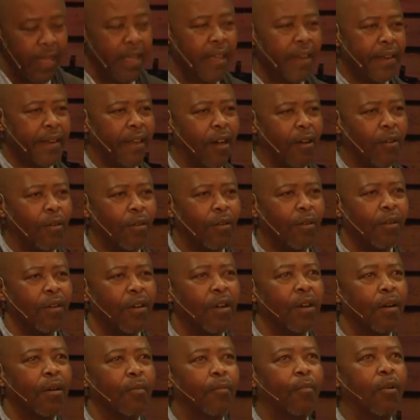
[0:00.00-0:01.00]
Now,
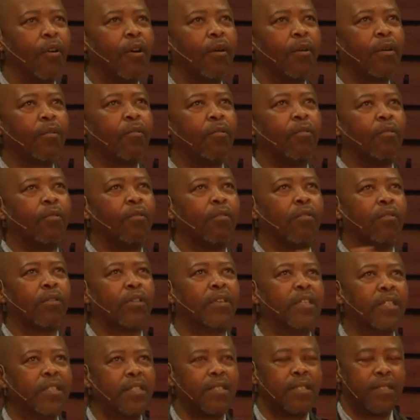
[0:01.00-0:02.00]

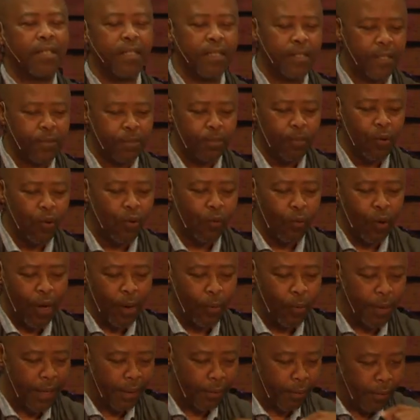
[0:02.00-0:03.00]
this book where
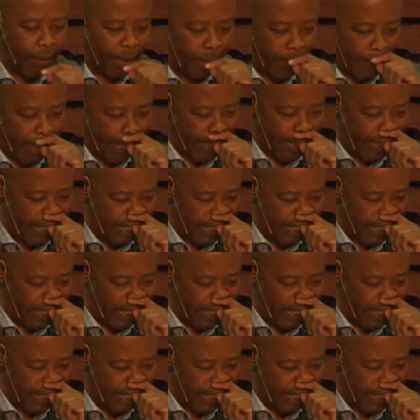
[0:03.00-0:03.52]
we read